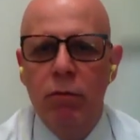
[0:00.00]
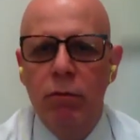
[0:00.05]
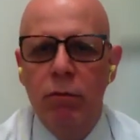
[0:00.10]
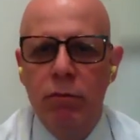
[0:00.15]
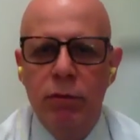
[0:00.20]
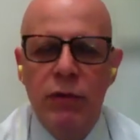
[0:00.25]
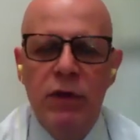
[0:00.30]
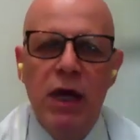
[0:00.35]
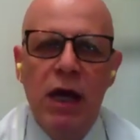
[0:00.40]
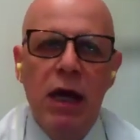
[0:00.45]

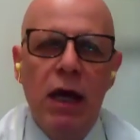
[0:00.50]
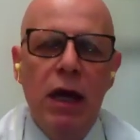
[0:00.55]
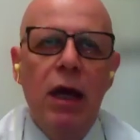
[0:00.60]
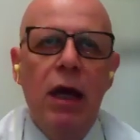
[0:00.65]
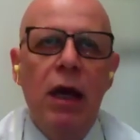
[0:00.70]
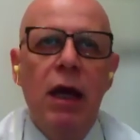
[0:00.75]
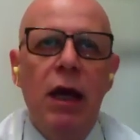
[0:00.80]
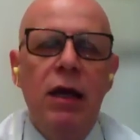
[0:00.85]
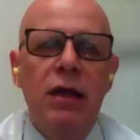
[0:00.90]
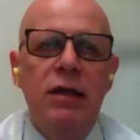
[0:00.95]

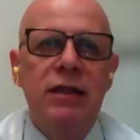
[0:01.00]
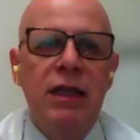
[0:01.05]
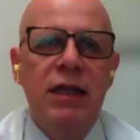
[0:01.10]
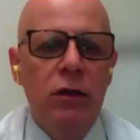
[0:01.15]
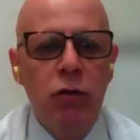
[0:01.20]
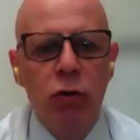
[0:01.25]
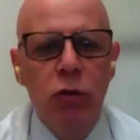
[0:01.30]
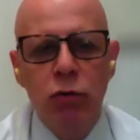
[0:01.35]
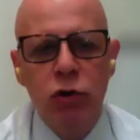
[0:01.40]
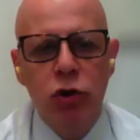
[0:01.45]
The
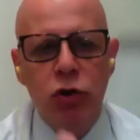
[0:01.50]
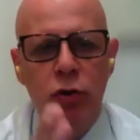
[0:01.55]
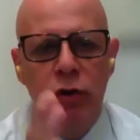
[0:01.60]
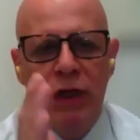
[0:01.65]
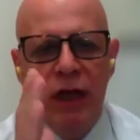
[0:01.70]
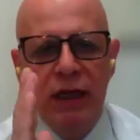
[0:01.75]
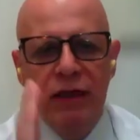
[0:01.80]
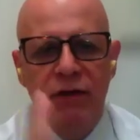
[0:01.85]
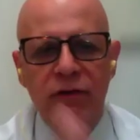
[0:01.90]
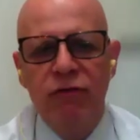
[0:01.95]
statute should
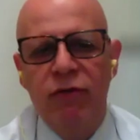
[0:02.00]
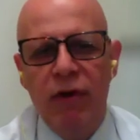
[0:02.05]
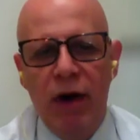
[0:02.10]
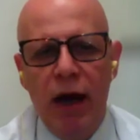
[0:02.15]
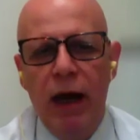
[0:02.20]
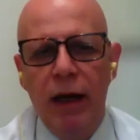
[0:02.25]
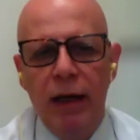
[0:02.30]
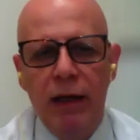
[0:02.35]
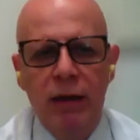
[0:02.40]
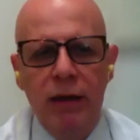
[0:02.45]

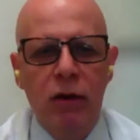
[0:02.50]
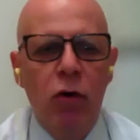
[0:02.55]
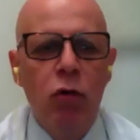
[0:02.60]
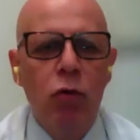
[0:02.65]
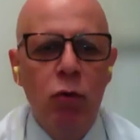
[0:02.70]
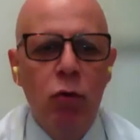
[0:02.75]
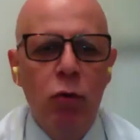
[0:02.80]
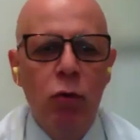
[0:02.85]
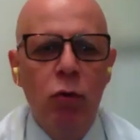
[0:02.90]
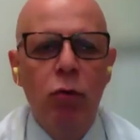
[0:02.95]
identify
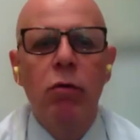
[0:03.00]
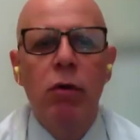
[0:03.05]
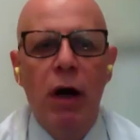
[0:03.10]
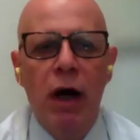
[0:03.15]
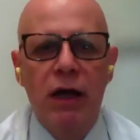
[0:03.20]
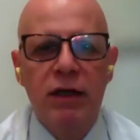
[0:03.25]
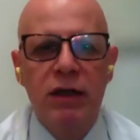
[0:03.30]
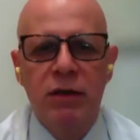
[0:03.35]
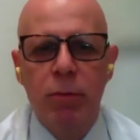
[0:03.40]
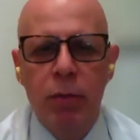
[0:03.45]
who
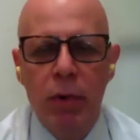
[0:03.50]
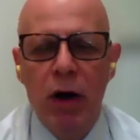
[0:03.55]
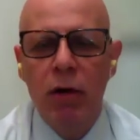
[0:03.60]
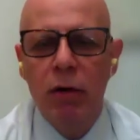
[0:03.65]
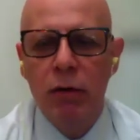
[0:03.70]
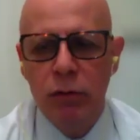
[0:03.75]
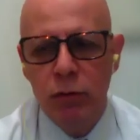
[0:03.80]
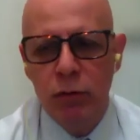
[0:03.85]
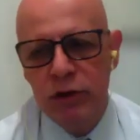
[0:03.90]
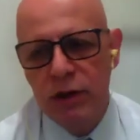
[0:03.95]
has the
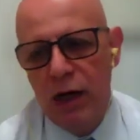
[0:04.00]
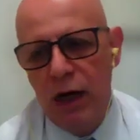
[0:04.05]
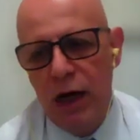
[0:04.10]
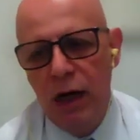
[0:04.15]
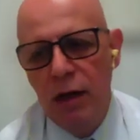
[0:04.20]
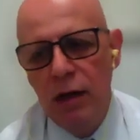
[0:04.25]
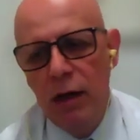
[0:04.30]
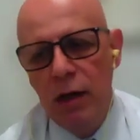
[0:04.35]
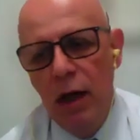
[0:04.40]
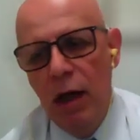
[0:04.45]
power to
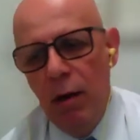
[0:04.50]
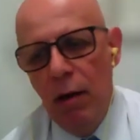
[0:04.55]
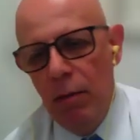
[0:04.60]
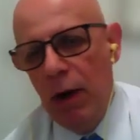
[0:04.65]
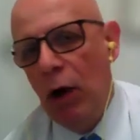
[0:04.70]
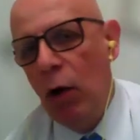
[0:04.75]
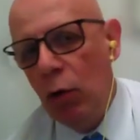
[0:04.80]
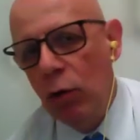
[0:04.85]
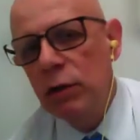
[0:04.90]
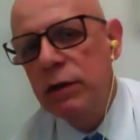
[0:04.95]
sign,
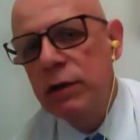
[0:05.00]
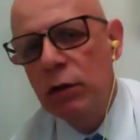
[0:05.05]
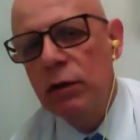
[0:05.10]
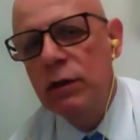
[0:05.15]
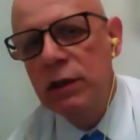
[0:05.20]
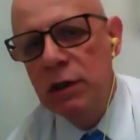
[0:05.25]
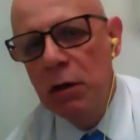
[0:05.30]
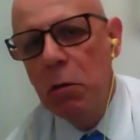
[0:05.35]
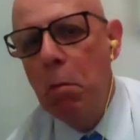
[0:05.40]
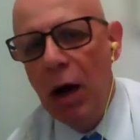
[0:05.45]
but also
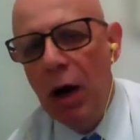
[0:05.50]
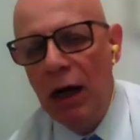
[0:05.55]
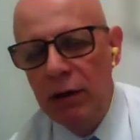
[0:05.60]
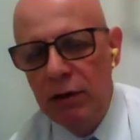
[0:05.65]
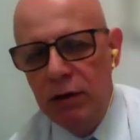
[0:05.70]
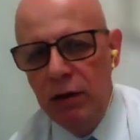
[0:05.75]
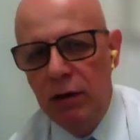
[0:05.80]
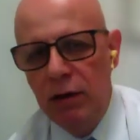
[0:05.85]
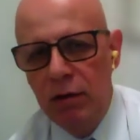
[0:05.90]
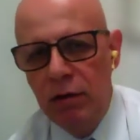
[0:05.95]
the
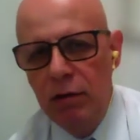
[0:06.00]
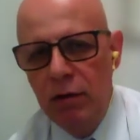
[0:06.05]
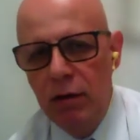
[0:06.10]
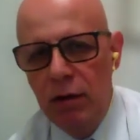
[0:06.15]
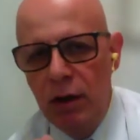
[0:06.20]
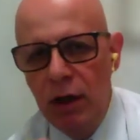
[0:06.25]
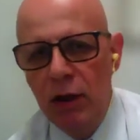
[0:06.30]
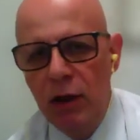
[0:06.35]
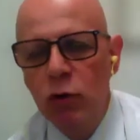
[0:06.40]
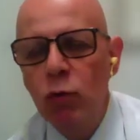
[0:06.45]
matter
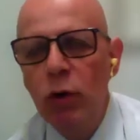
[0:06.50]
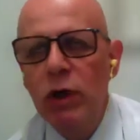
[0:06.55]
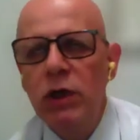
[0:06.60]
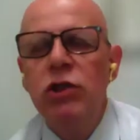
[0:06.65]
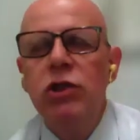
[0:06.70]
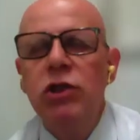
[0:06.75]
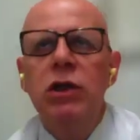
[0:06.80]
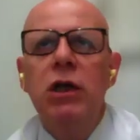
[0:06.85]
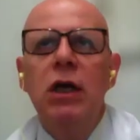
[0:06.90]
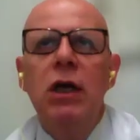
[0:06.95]
in
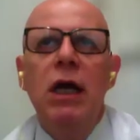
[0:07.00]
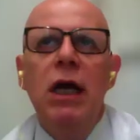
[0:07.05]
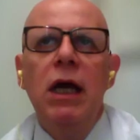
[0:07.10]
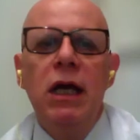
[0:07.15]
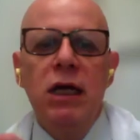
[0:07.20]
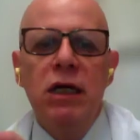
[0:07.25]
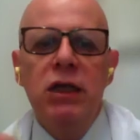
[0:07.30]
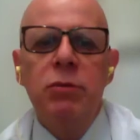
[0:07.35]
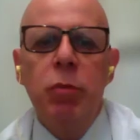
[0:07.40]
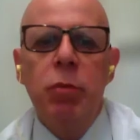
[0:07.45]
which
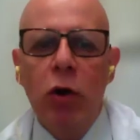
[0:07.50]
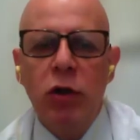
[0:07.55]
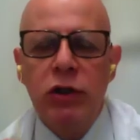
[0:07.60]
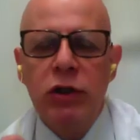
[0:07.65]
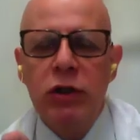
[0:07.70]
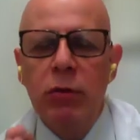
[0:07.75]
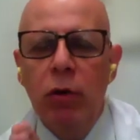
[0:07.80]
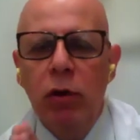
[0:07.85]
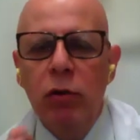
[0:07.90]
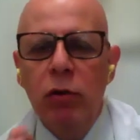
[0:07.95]
it's
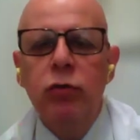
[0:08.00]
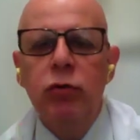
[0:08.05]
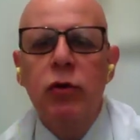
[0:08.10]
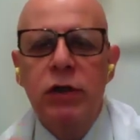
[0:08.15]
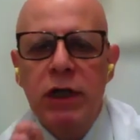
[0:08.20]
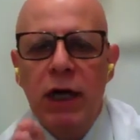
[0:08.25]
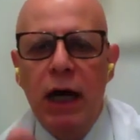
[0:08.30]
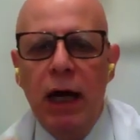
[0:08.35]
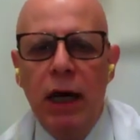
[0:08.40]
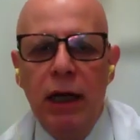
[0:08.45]
possible to
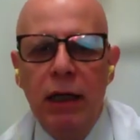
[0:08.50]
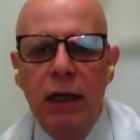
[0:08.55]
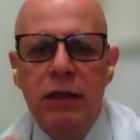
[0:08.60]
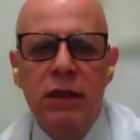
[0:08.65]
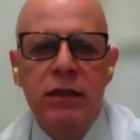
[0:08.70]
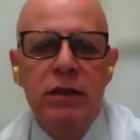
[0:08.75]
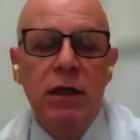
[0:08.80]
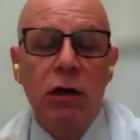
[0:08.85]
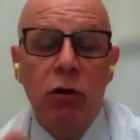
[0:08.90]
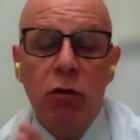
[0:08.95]
sign
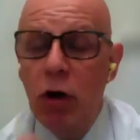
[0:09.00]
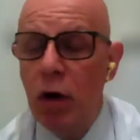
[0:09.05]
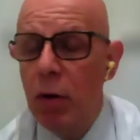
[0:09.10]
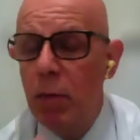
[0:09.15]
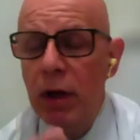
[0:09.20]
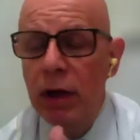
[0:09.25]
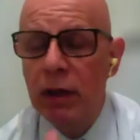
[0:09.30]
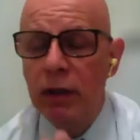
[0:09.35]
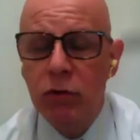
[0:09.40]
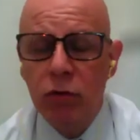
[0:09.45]
this
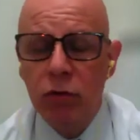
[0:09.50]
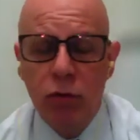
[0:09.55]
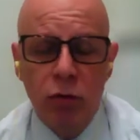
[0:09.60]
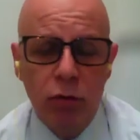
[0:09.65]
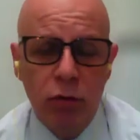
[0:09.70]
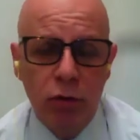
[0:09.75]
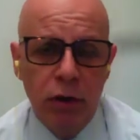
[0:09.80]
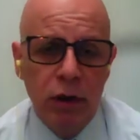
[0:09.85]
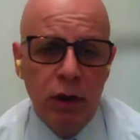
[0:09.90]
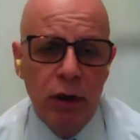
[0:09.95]
agreement
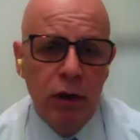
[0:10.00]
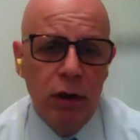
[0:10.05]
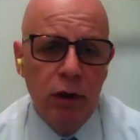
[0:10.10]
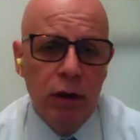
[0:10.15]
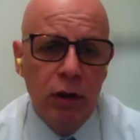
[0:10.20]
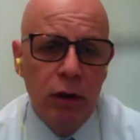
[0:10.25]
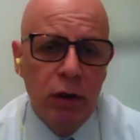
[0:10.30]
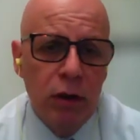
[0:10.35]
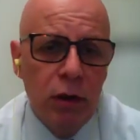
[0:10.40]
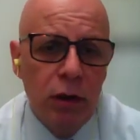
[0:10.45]

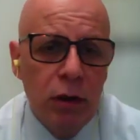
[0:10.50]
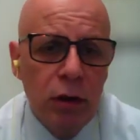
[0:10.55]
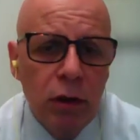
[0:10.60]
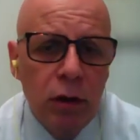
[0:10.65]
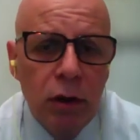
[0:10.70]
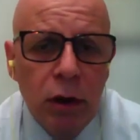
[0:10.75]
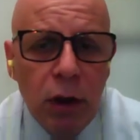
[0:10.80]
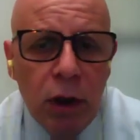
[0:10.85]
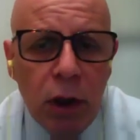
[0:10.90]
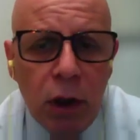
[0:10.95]
or
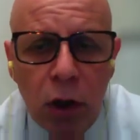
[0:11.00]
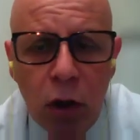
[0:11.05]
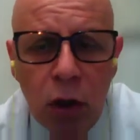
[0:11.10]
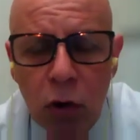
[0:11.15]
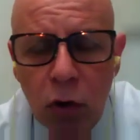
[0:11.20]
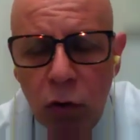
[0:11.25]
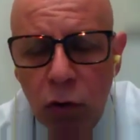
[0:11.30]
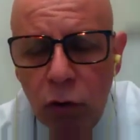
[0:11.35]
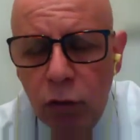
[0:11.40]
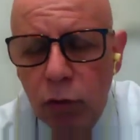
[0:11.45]

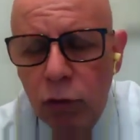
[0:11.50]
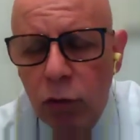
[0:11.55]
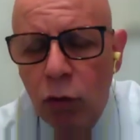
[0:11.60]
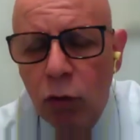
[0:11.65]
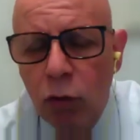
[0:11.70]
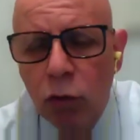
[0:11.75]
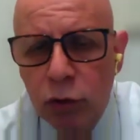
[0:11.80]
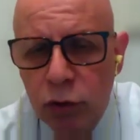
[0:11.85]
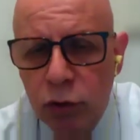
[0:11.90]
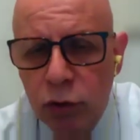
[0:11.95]

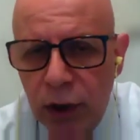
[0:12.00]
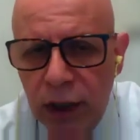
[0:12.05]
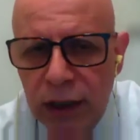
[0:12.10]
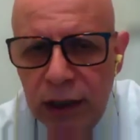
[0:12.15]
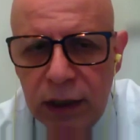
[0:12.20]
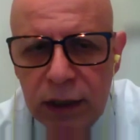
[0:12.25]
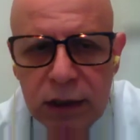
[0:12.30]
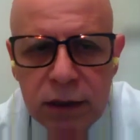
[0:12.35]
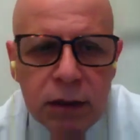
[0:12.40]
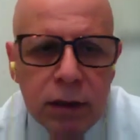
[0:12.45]

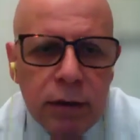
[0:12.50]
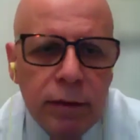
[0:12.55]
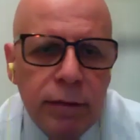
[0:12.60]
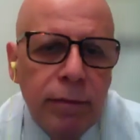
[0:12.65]
treaties.